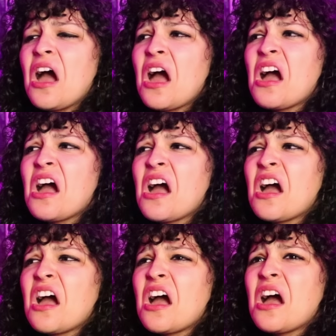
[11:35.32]

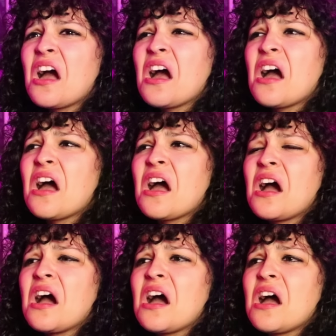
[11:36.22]

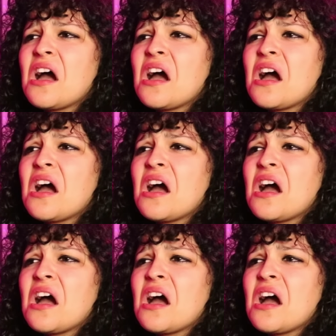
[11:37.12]
No one is speaking in this clip.